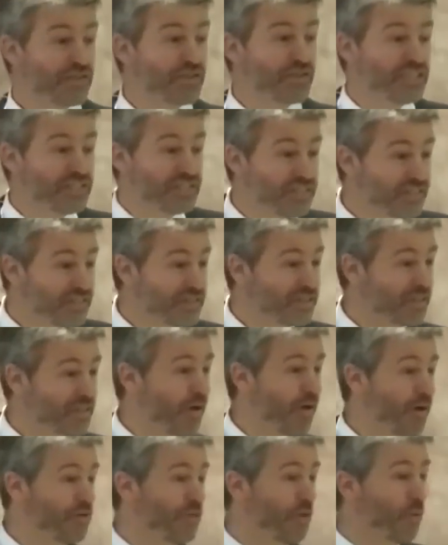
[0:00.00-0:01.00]
Christians,
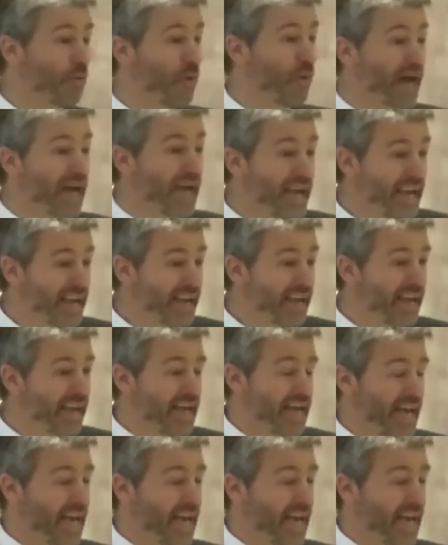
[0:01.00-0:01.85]
called the Way,